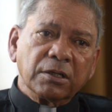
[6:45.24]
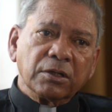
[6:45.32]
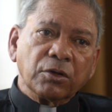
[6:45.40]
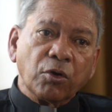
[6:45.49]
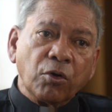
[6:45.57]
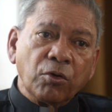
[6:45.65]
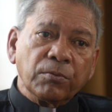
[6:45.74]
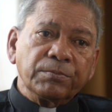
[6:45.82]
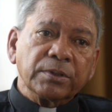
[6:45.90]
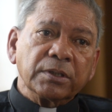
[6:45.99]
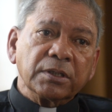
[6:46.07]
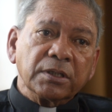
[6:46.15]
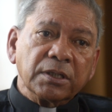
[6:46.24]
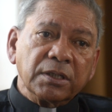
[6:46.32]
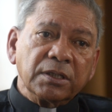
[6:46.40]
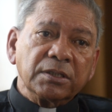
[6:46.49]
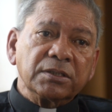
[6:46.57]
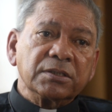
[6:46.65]
Hope
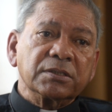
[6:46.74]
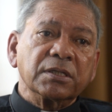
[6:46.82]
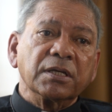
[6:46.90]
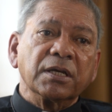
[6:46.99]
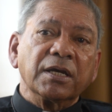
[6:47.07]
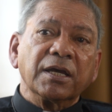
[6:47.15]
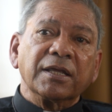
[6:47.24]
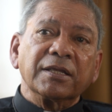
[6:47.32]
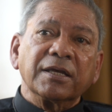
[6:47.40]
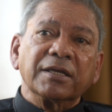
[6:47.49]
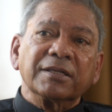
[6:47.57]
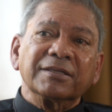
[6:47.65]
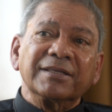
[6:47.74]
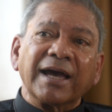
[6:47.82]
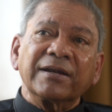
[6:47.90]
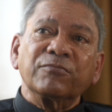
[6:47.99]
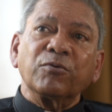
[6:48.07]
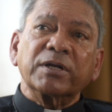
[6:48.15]
is
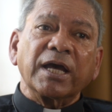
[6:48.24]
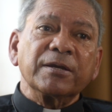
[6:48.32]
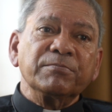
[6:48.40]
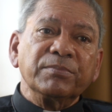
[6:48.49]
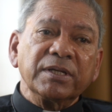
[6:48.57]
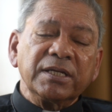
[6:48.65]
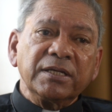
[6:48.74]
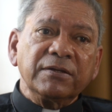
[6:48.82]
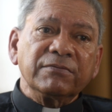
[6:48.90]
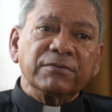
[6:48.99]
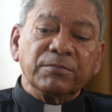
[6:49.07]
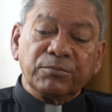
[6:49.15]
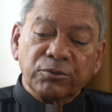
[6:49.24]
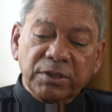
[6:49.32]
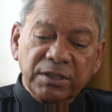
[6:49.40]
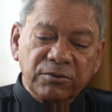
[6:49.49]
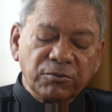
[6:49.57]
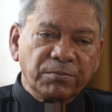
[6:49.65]
that what I believe put
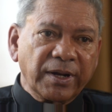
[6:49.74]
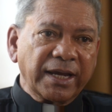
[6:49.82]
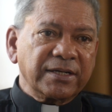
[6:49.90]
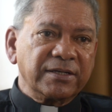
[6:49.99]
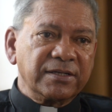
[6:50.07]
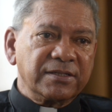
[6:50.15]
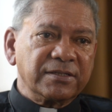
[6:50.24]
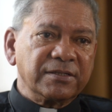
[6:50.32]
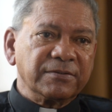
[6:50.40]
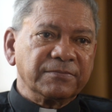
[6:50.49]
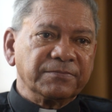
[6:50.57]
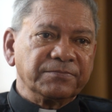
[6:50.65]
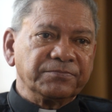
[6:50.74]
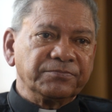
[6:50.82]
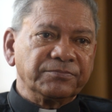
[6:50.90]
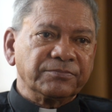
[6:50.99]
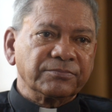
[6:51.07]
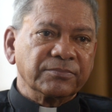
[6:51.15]
into practice.
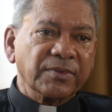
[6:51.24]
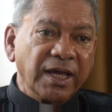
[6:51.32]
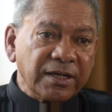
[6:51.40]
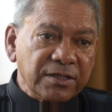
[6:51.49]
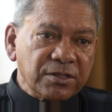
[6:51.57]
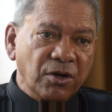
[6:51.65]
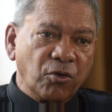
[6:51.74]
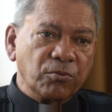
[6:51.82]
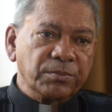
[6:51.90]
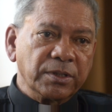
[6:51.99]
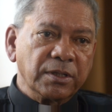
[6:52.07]
That is hope.